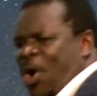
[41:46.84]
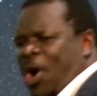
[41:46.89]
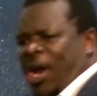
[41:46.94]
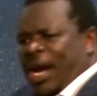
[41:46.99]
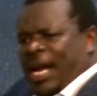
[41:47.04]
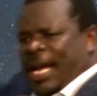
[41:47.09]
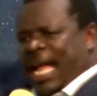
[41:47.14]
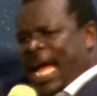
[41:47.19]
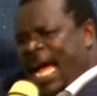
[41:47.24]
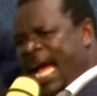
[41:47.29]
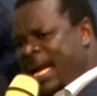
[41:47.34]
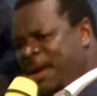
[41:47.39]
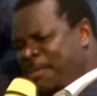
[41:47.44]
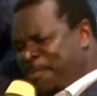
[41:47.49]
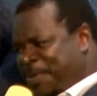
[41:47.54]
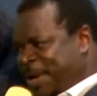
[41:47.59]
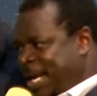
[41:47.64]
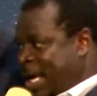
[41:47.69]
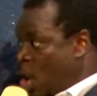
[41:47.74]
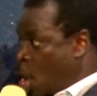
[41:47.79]
the wall,
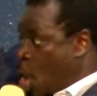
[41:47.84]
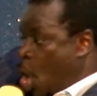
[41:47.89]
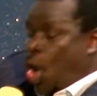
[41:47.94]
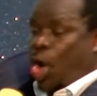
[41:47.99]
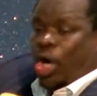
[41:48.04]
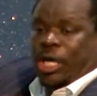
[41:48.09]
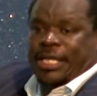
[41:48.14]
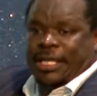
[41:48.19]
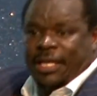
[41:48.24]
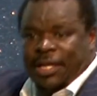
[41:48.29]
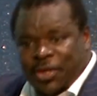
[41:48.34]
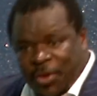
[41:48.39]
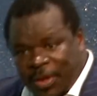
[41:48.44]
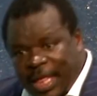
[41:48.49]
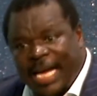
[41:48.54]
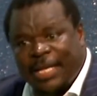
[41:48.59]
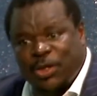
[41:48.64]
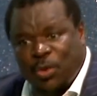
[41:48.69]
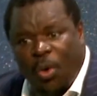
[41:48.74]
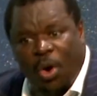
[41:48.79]
and bring God
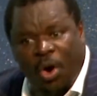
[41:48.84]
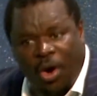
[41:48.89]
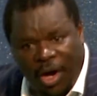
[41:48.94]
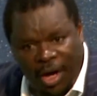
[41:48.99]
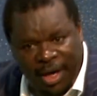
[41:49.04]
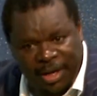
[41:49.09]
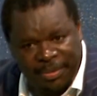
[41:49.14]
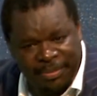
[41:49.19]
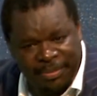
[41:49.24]
to that wall.